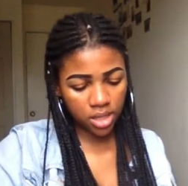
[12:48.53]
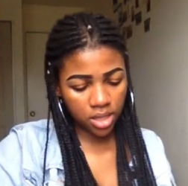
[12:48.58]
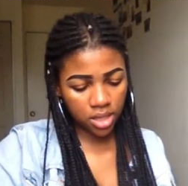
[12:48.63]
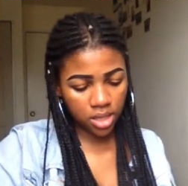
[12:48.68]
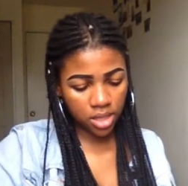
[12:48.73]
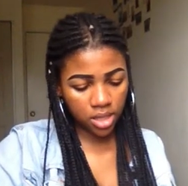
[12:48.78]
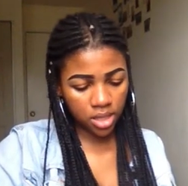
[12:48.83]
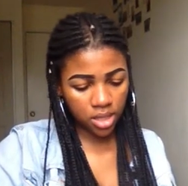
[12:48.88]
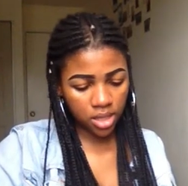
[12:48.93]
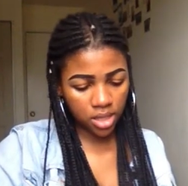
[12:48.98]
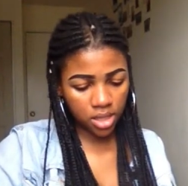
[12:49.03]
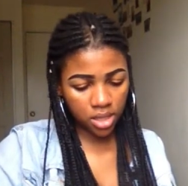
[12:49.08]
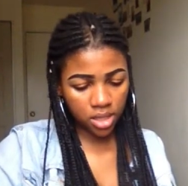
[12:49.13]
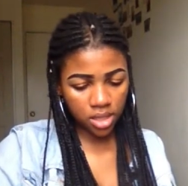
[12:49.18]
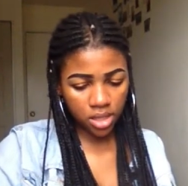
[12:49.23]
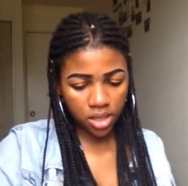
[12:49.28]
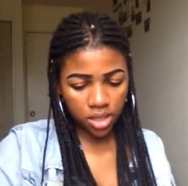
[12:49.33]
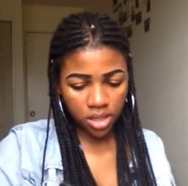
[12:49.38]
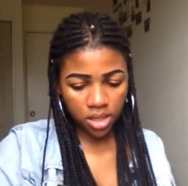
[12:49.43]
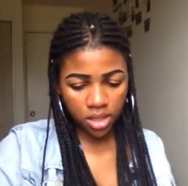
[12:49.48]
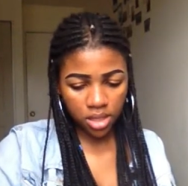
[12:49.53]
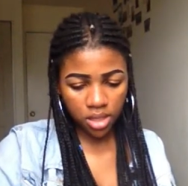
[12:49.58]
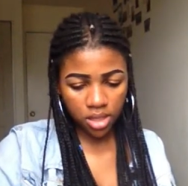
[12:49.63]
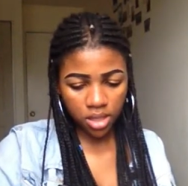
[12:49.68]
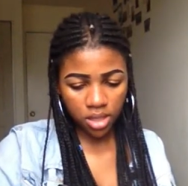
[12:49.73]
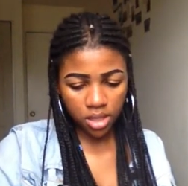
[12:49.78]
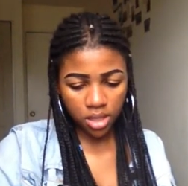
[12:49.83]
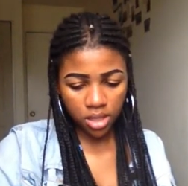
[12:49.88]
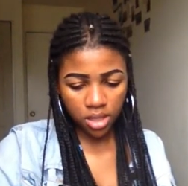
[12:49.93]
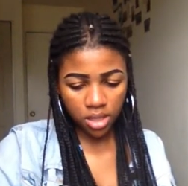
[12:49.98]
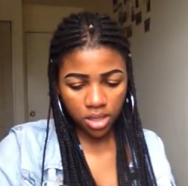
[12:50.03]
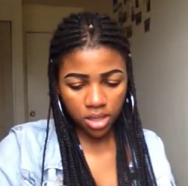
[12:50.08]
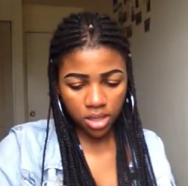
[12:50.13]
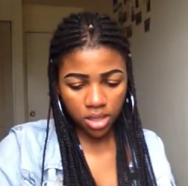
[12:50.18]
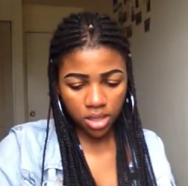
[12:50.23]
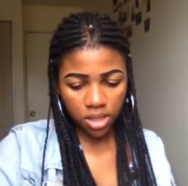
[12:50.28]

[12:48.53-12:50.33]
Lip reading: Nothing is said.